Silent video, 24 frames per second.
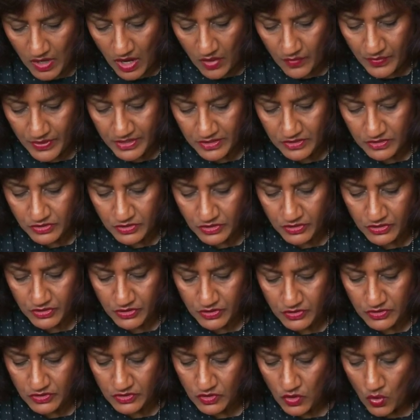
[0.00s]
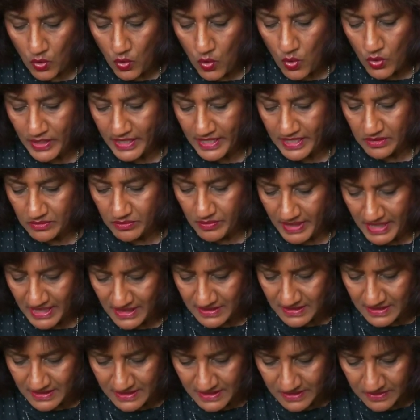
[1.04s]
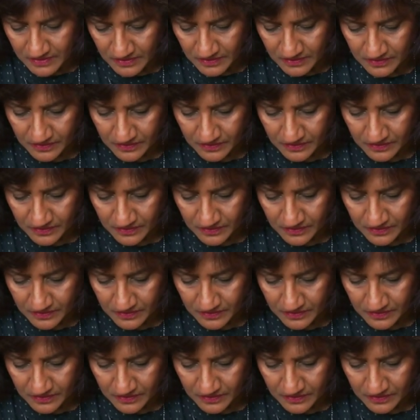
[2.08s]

going to use orchid mix,